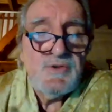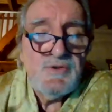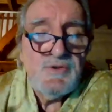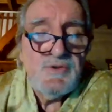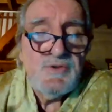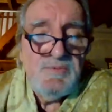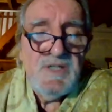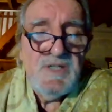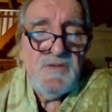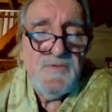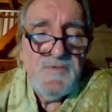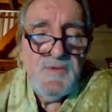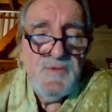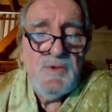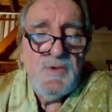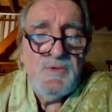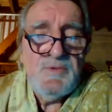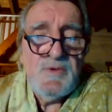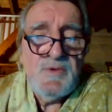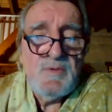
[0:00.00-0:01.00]
be a full
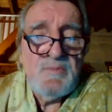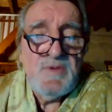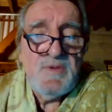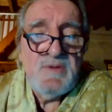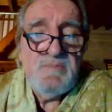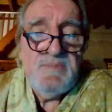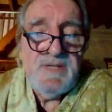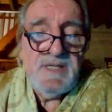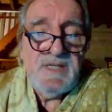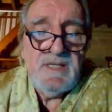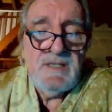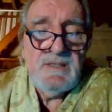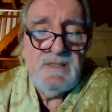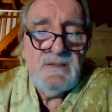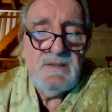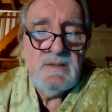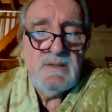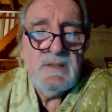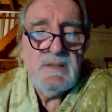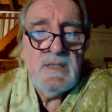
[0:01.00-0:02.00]
human
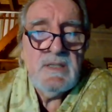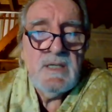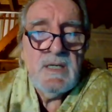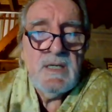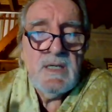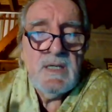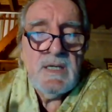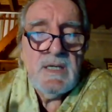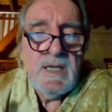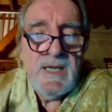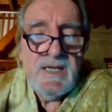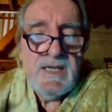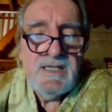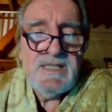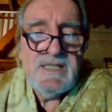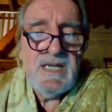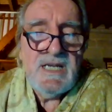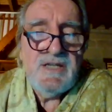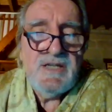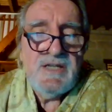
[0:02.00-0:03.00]
being,
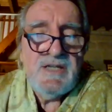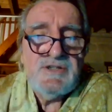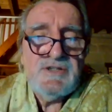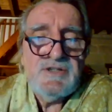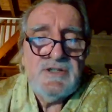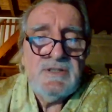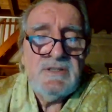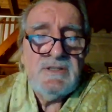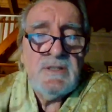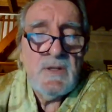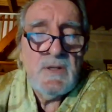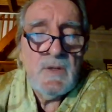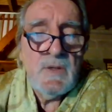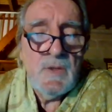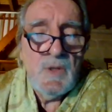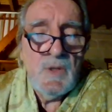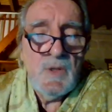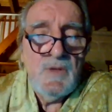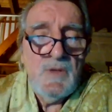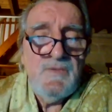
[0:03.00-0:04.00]
intelligent,
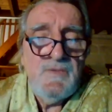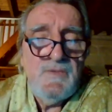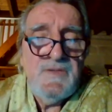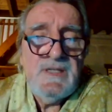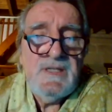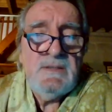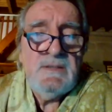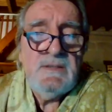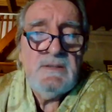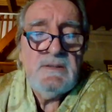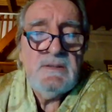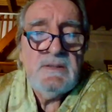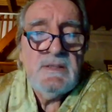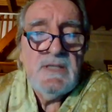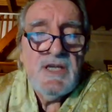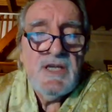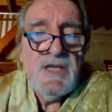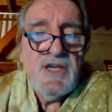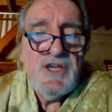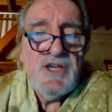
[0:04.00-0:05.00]
loving,
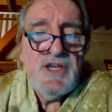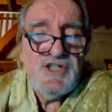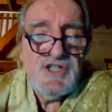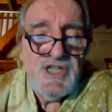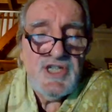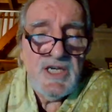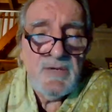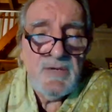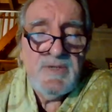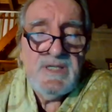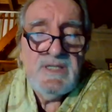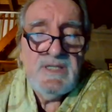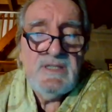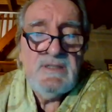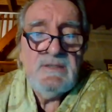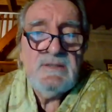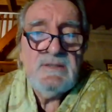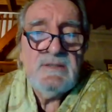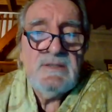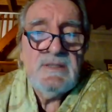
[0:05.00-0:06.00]

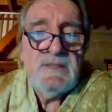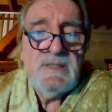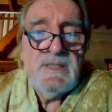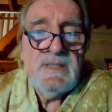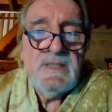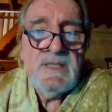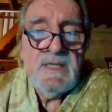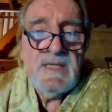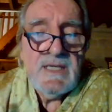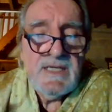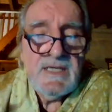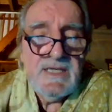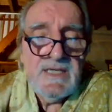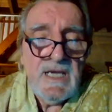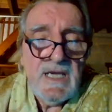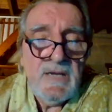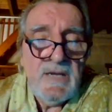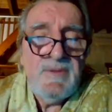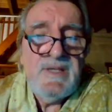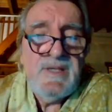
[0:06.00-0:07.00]
sharing,
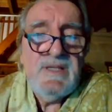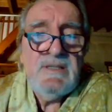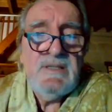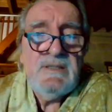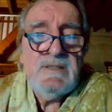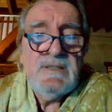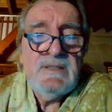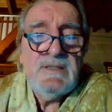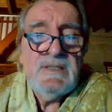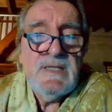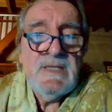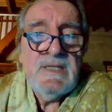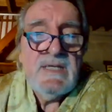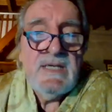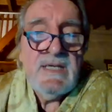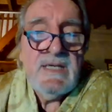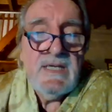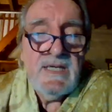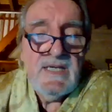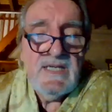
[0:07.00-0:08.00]
caring,
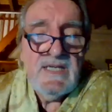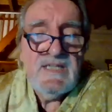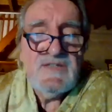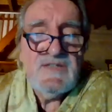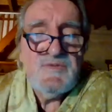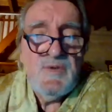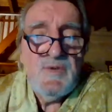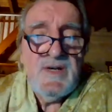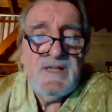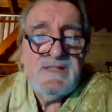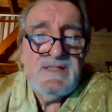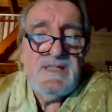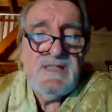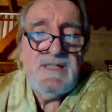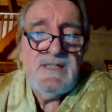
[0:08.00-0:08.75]
is what